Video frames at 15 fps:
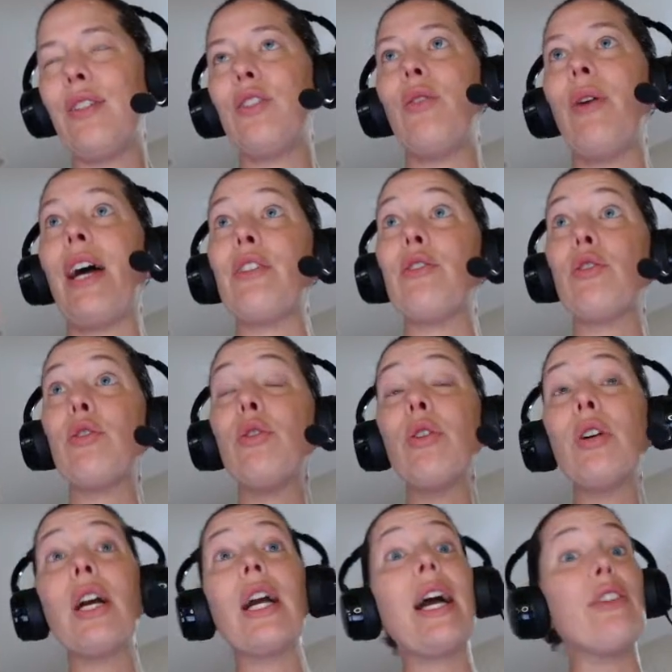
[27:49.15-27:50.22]
So
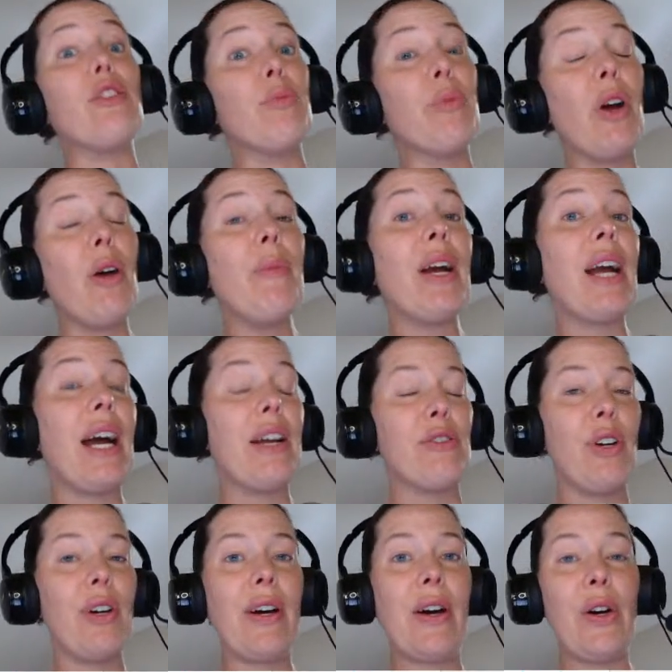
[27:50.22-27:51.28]
hydrochloric, hydrobromic,
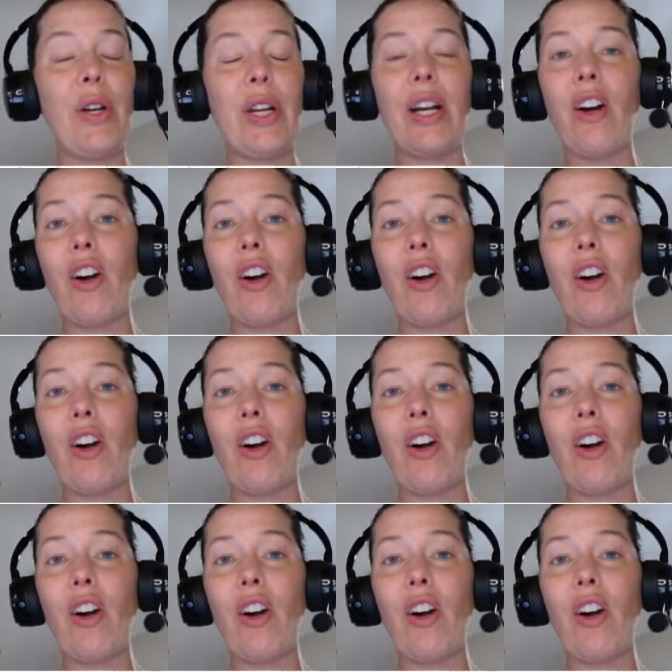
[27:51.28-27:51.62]
hydroiodic